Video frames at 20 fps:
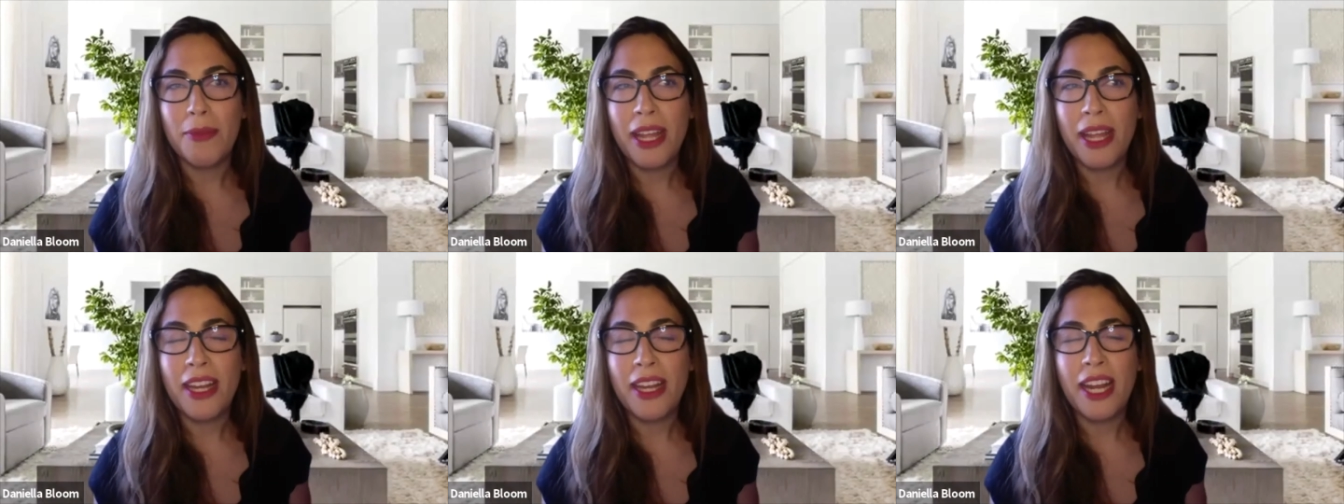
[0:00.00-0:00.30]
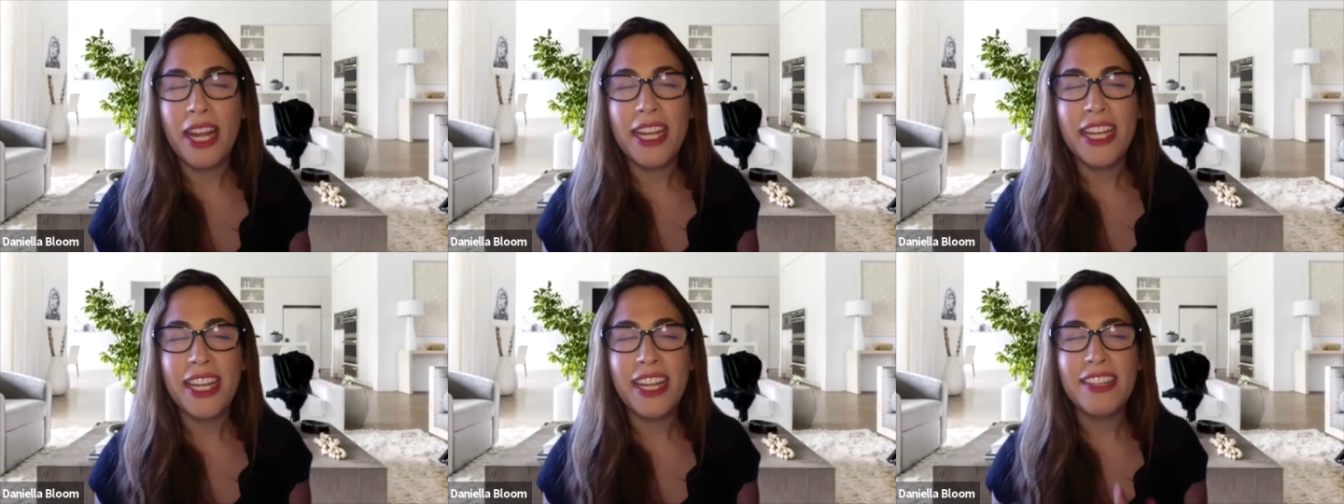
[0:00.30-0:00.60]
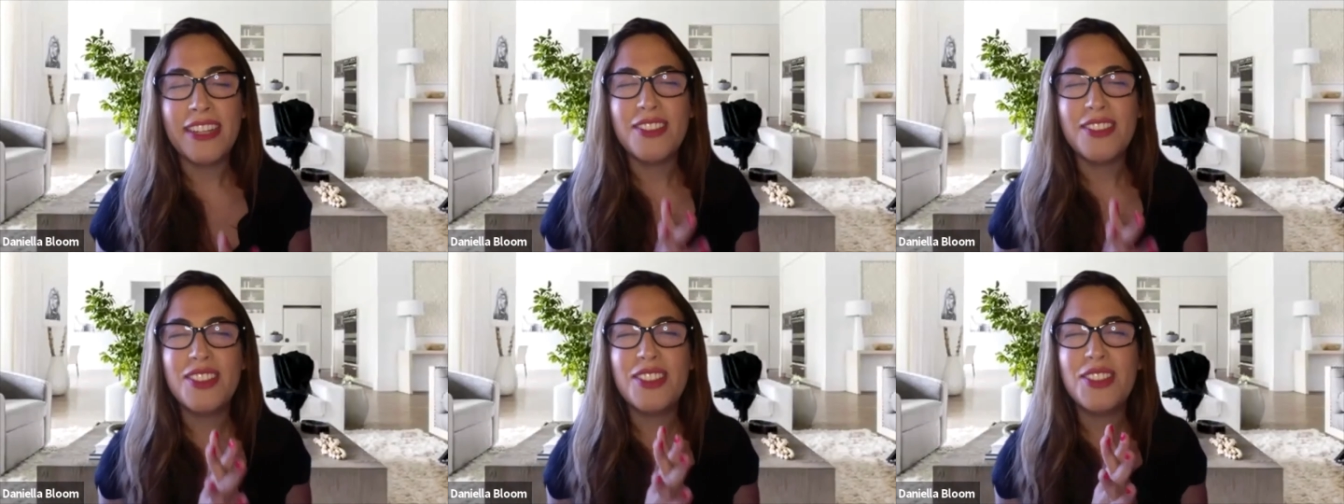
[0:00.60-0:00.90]
and I
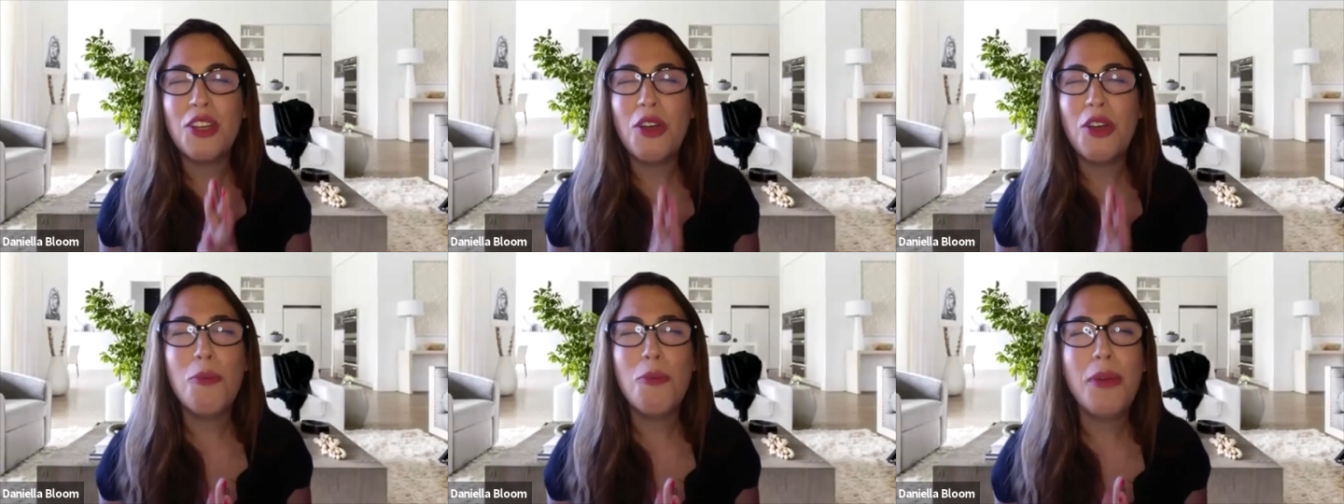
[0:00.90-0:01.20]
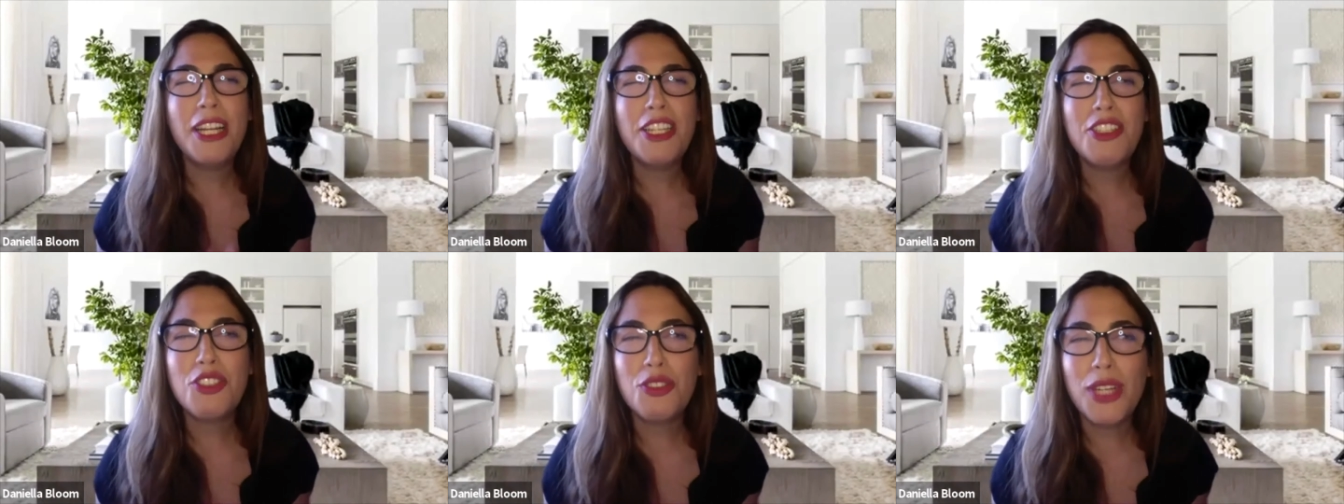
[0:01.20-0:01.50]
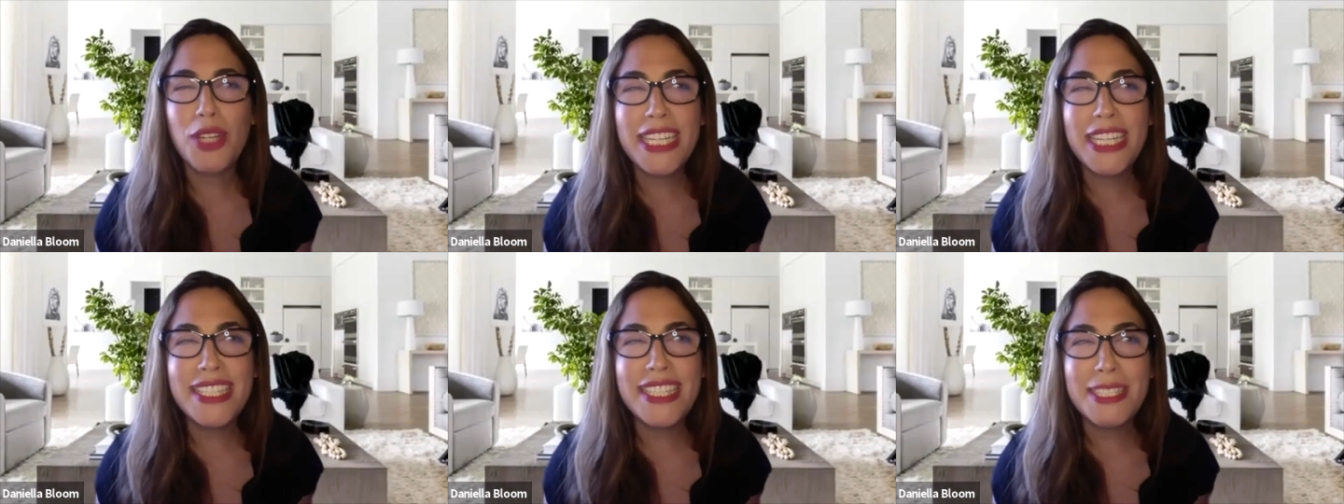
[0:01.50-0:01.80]
get so much
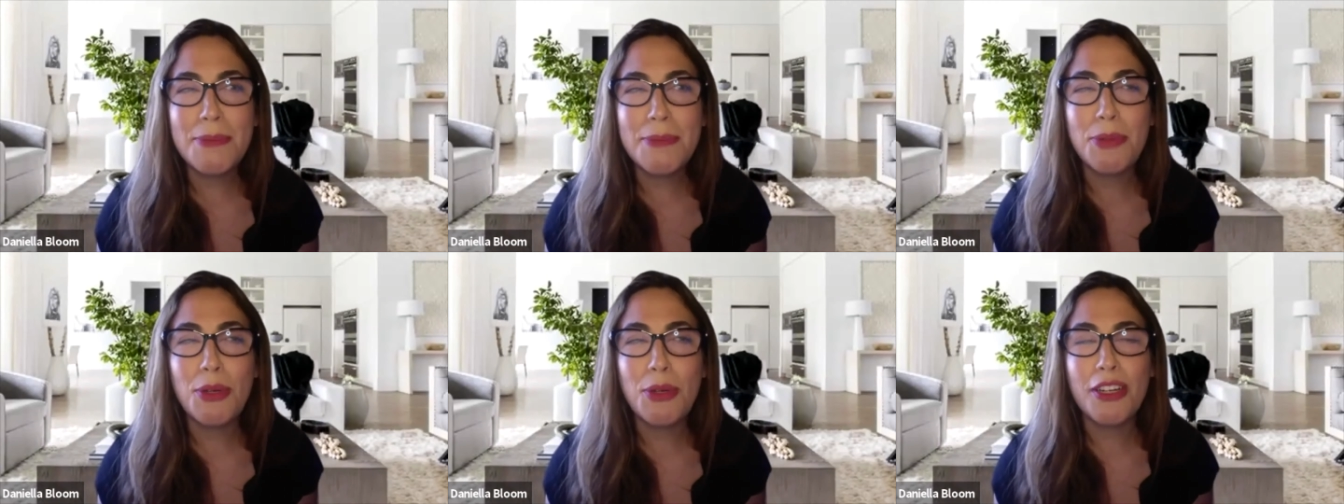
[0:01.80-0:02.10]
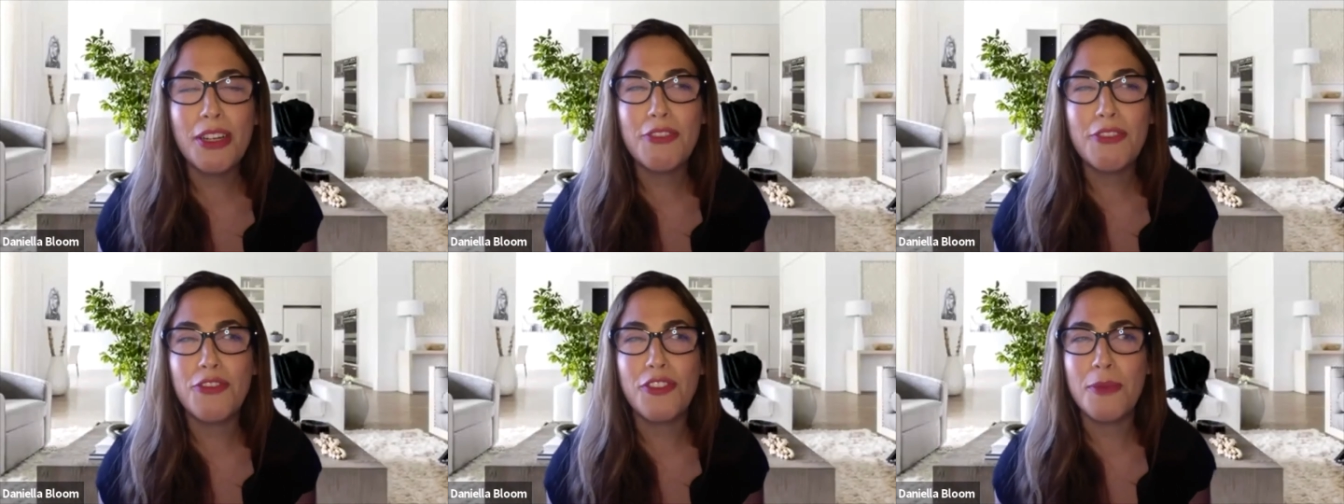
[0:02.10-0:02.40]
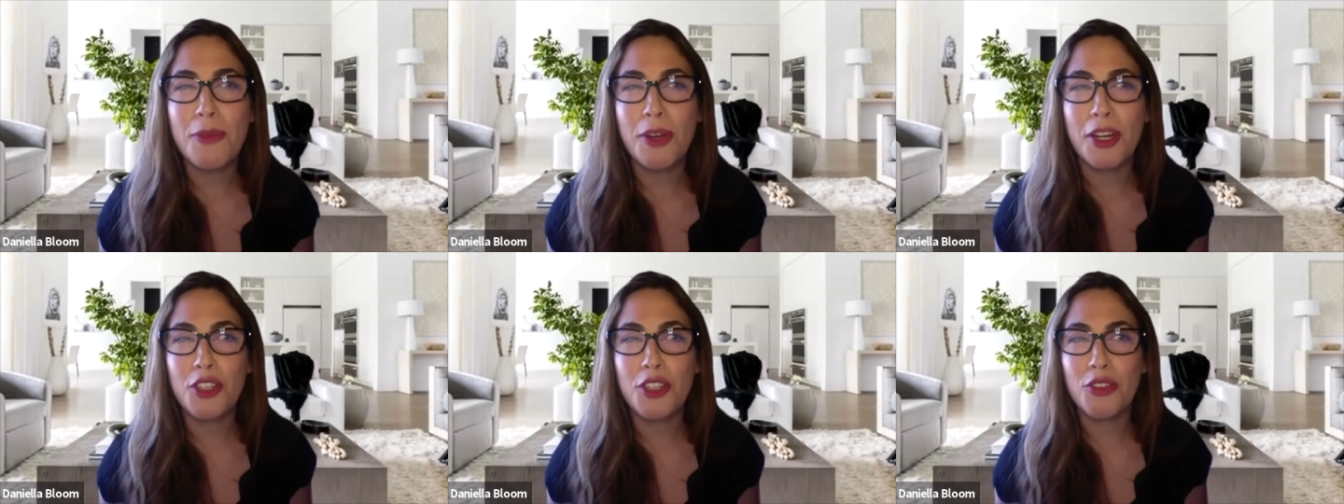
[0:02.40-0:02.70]
great support
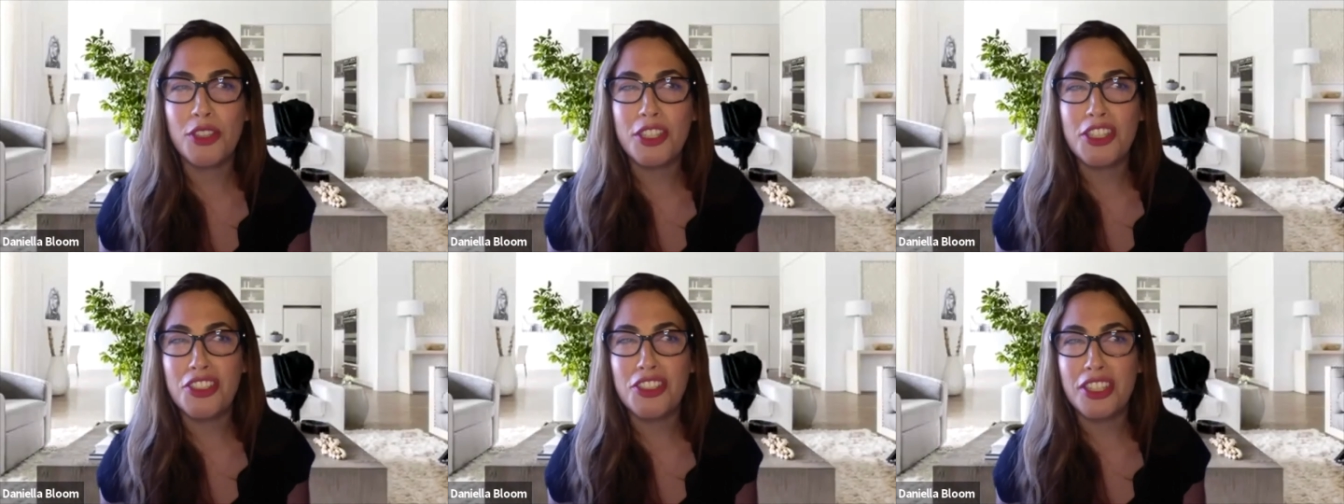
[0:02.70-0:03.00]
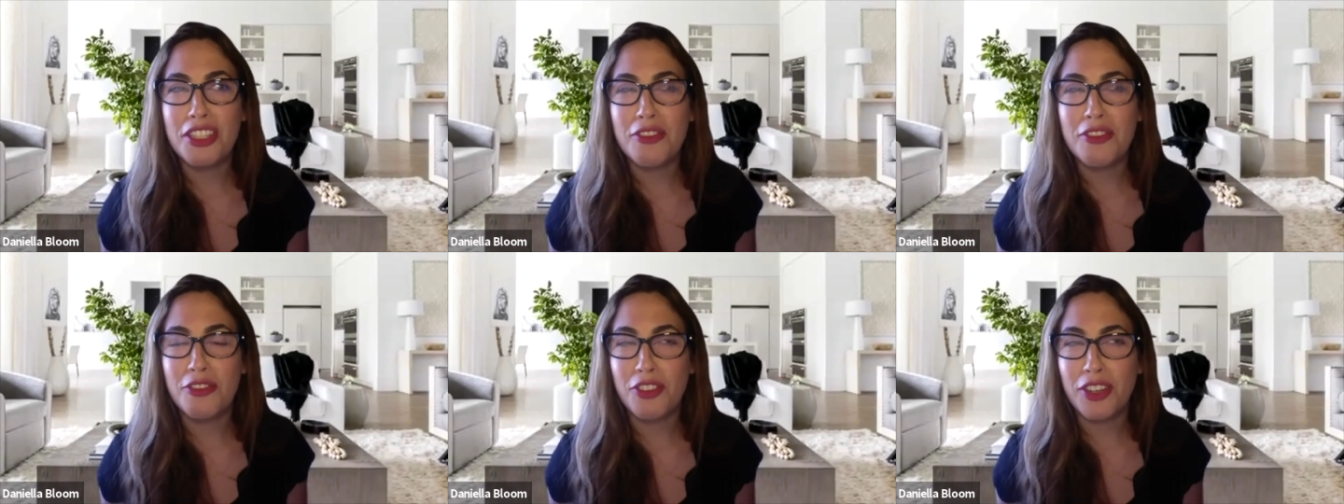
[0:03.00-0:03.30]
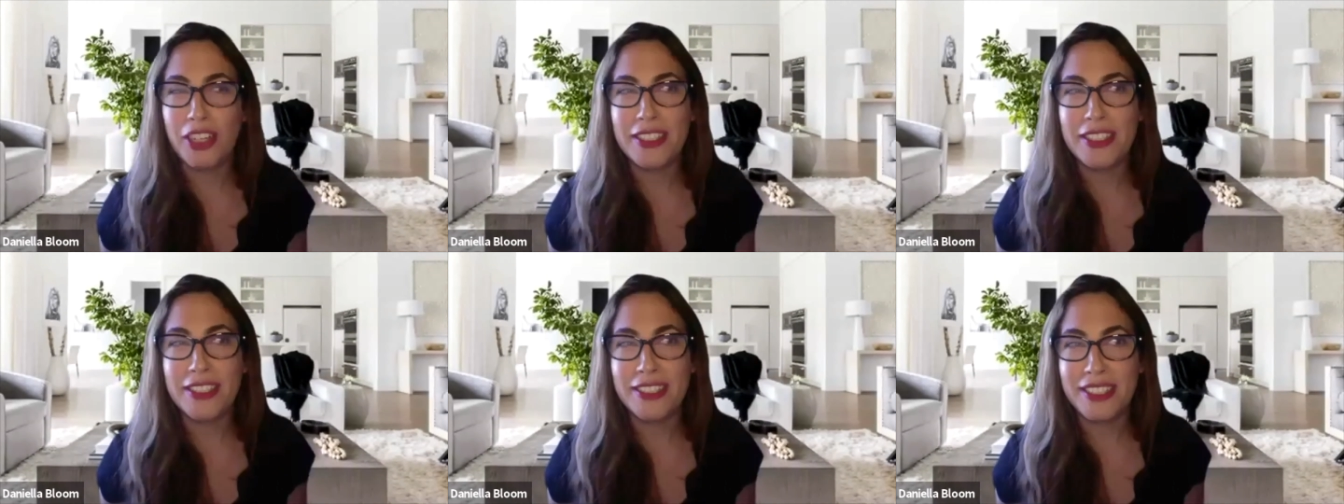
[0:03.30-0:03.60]
from our Christian
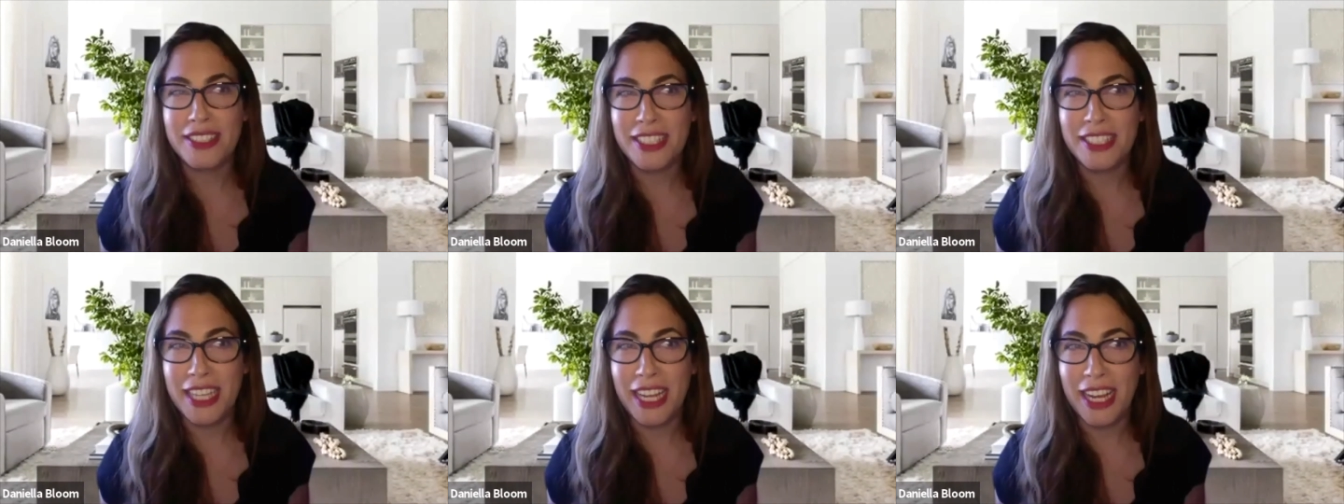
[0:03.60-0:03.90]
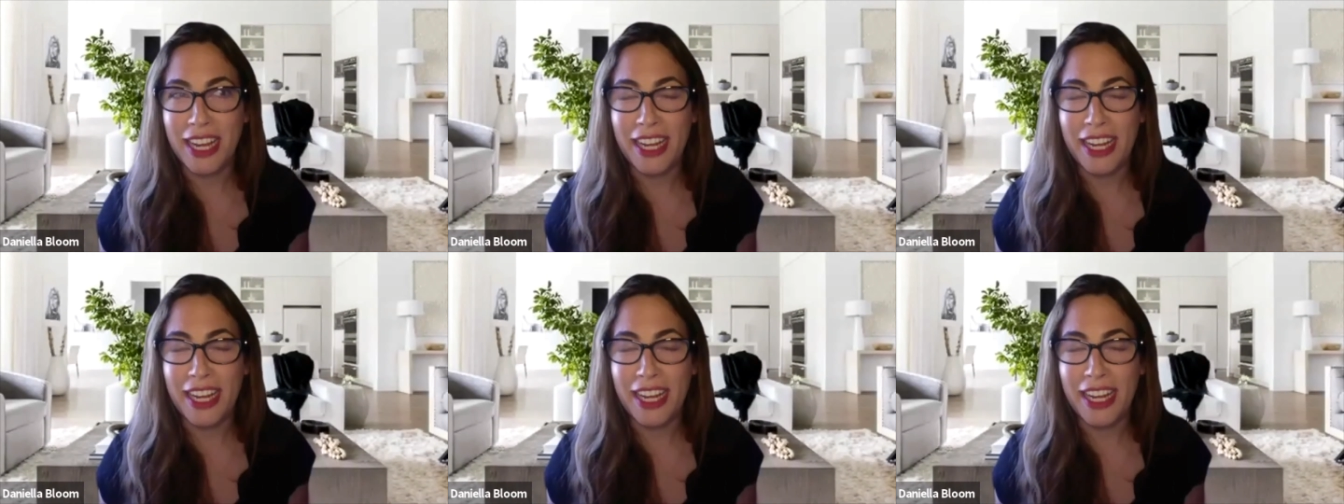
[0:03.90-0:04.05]
friends today.